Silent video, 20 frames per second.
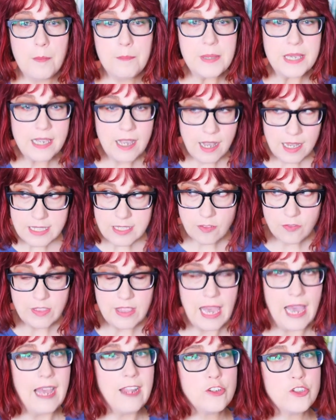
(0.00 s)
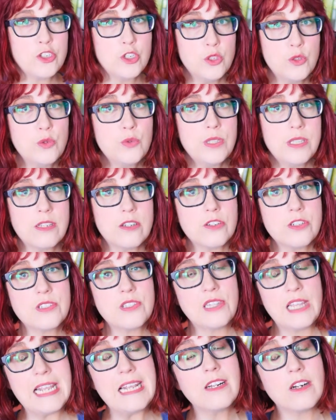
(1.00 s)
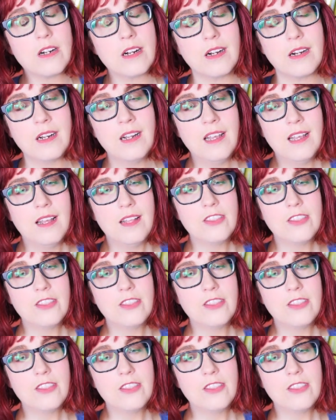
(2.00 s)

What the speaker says: Because of that, 2 years later,